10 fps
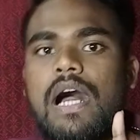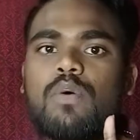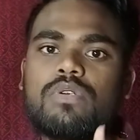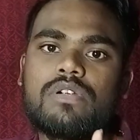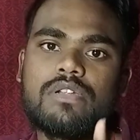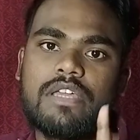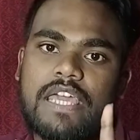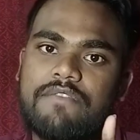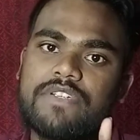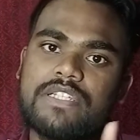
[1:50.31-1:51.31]
hour
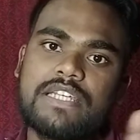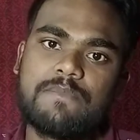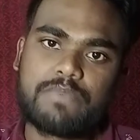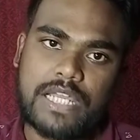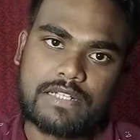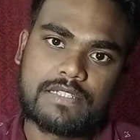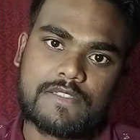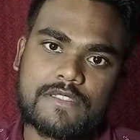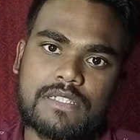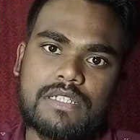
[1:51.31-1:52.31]
everyday
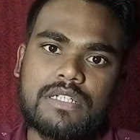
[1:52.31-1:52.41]
practice.